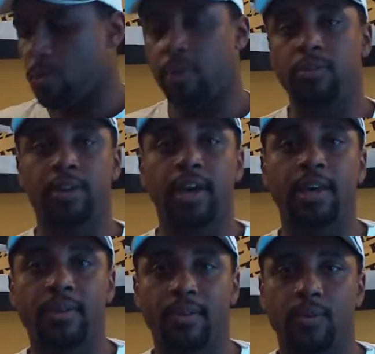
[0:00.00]
What you
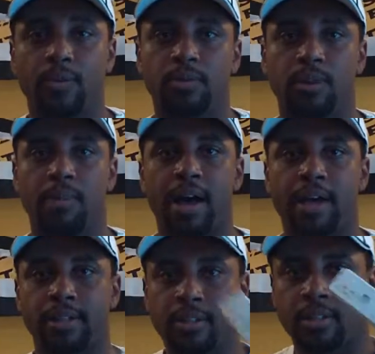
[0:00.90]
get when you
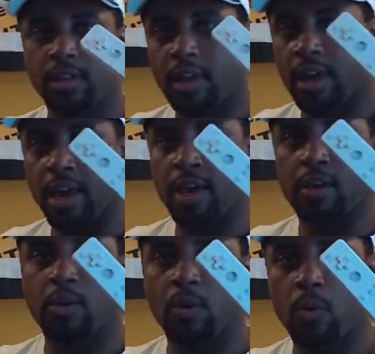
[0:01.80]
combine
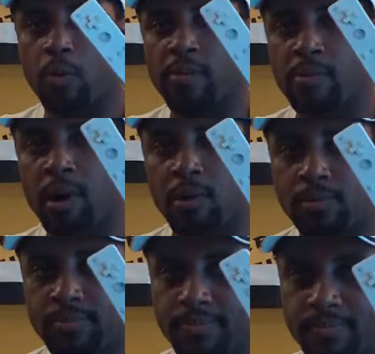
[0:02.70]
a Wii
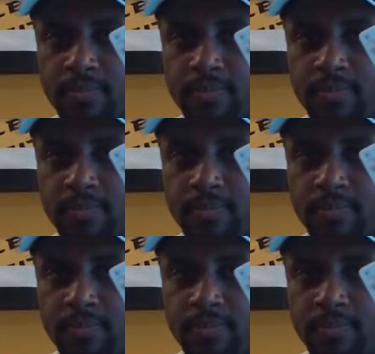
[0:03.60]
remote